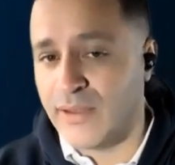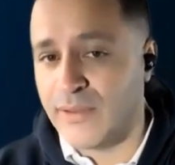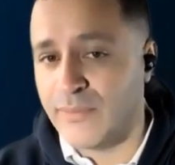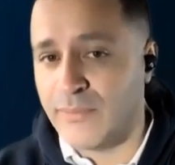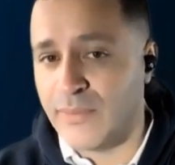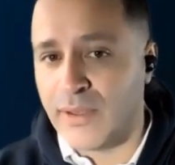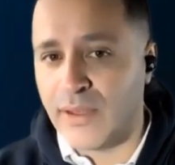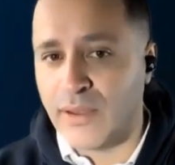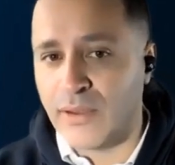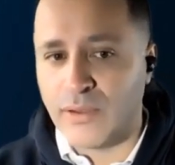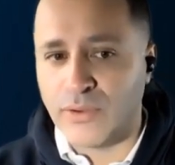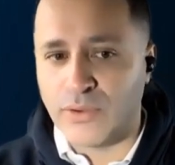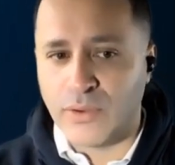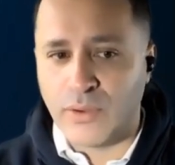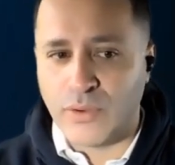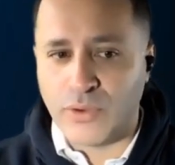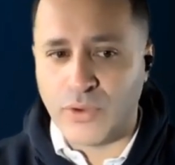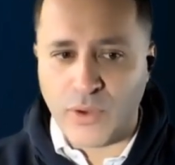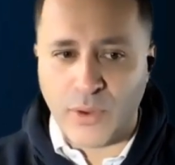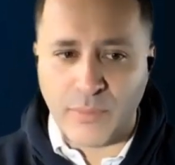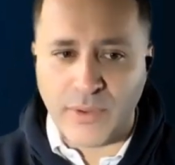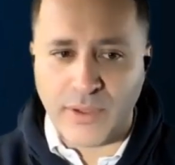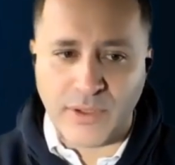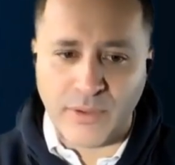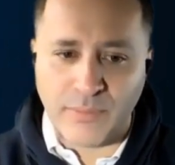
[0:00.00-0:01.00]
because your
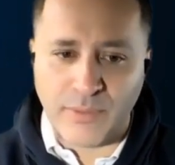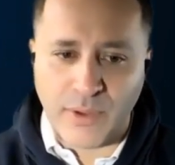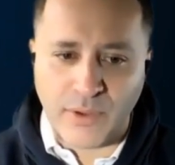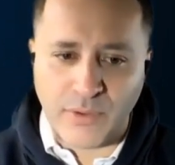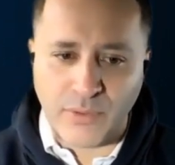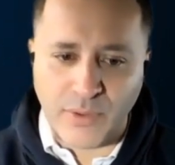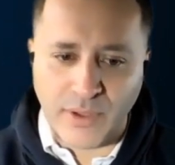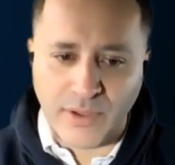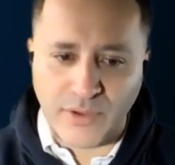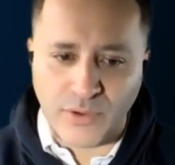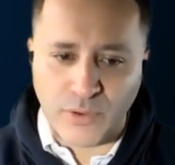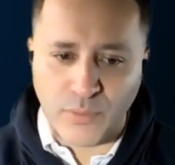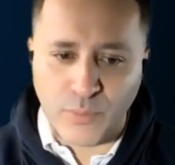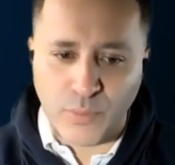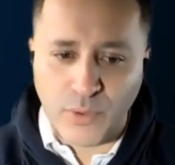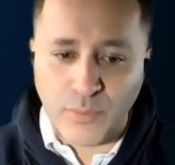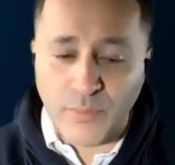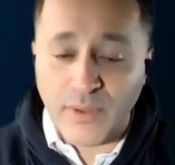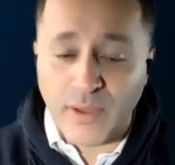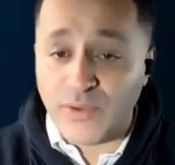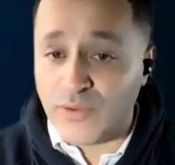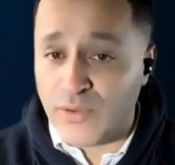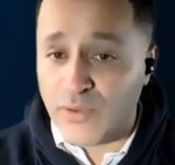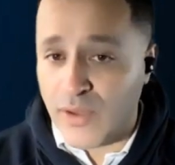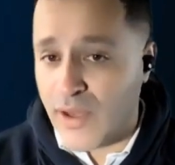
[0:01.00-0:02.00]
job as a fundraiser will be
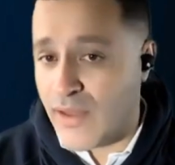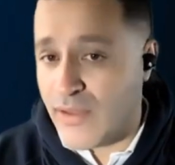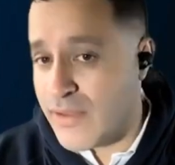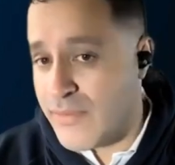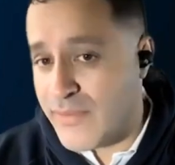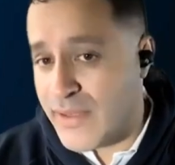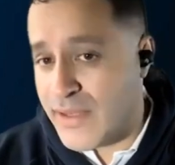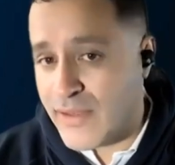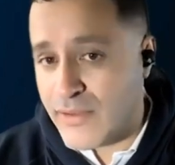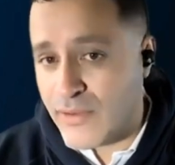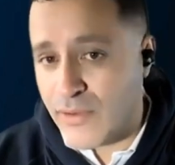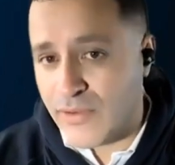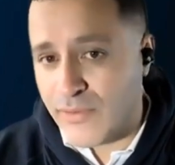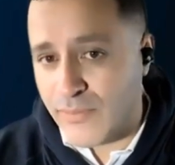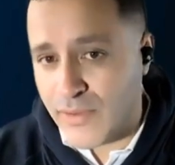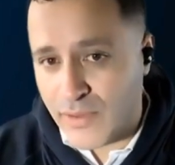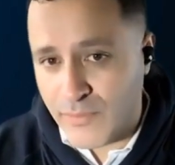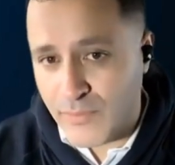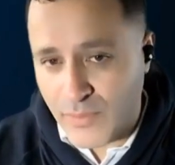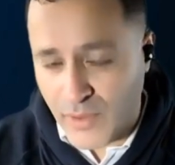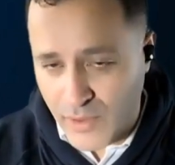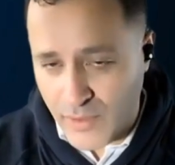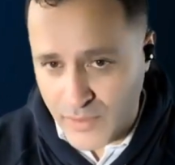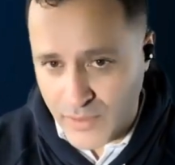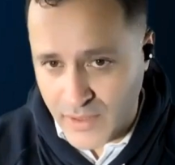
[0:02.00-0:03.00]
to cultivate those
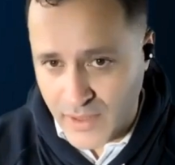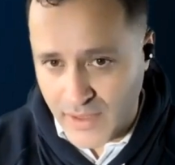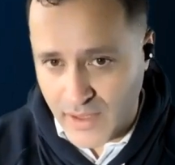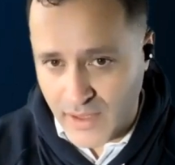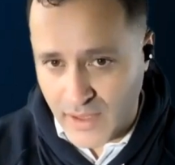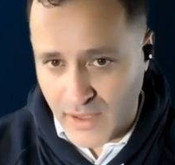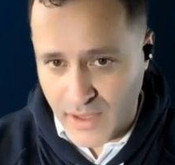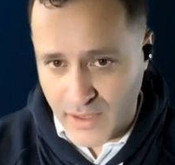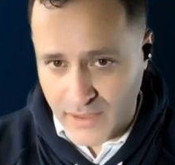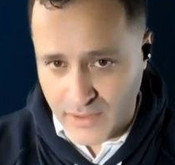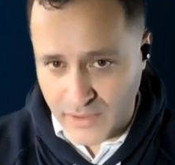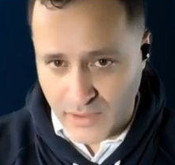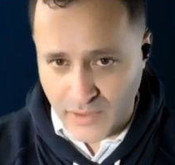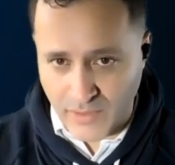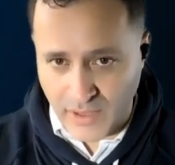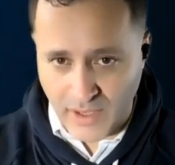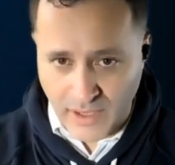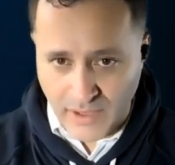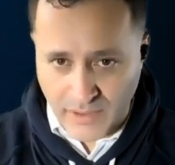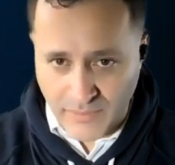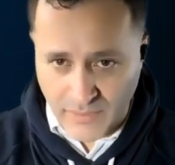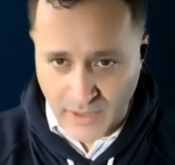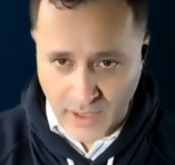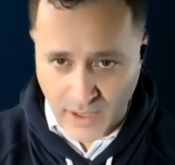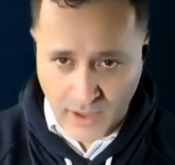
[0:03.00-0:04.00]
people so that
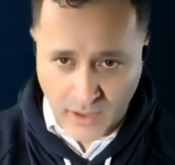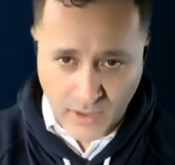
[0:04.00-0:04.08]
if they are